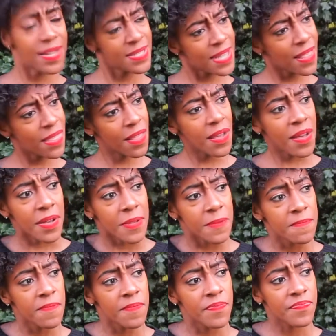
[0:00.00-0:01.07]
say look
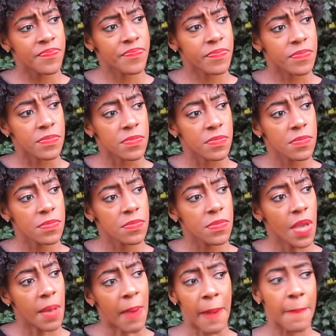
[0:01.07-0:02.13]

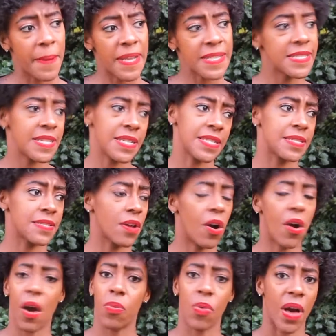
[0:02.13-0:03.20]
my business
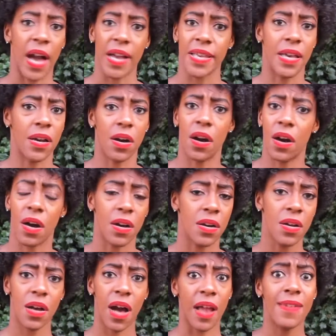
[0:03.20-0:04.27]
oh i oh
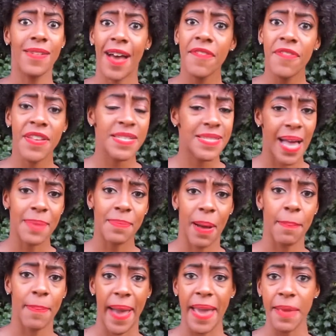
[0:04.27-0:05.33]
i love it it's like my
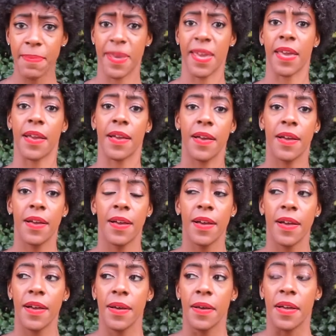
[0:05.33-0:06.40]
baby
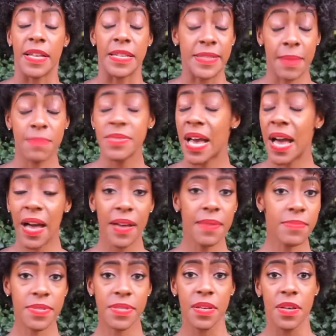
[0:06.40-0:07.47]
and
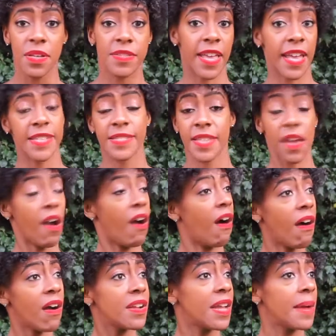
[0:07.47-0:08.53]
sometimes things get
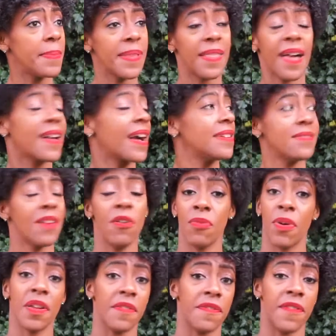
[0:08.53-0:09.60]
hard and I'll be like, I don't
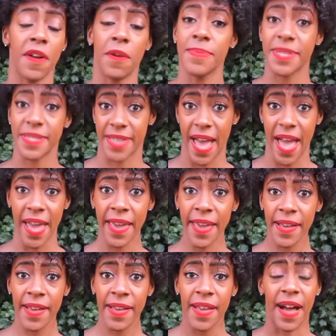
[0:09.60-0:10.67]
want to film today.
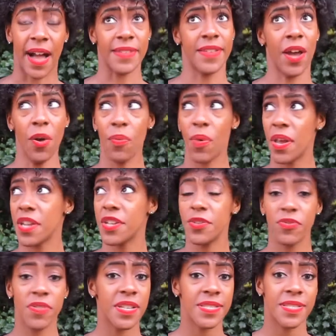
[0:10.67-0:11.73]
I don't want to
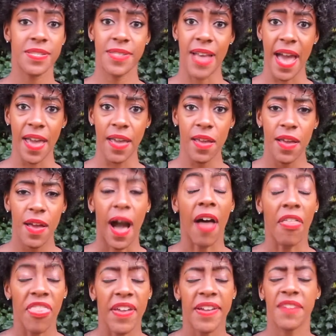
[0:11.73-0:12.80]
do this today. I
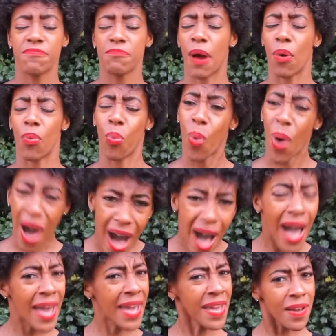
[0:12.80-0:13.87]
think of my
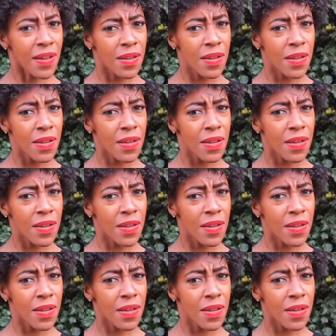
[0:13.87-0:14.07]
why,